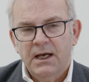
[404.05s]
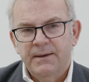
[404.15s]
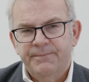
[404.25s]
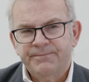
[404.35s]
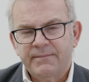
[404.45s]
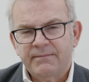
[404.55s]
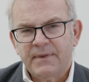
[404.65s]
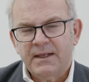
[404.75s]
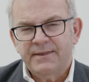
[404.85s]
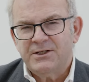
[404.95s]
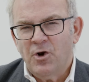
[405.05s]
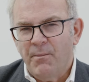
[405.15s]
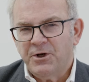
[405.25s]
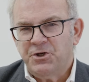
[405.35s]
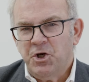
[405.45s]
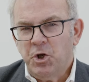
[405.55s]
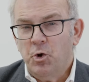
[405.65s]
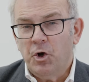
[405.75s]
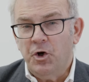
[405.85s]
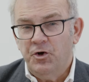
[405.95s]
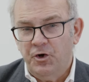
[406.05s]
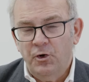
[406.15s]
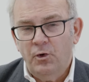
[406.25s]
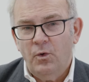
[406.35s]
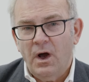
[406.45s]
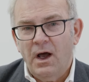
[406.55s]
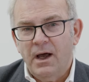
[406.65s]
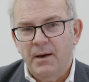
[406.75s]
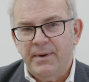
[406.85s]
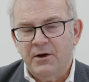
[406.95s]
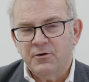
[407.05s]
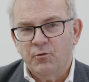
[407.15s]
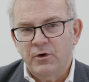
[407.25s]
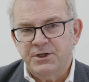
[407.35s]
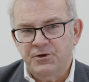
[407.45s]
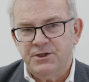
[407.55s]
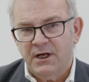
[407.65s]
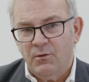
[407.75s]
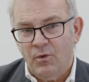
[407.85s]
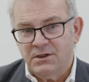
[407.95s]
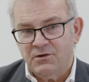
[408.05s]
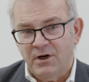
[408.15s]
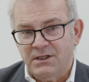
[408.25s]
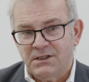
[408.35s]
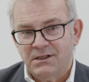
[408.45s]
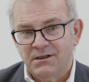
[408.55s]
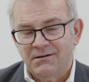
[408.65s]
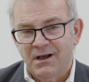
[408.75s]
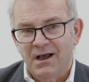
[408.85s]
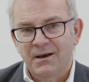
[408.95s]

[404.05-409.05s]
There's not much you can do about reducing one's risk.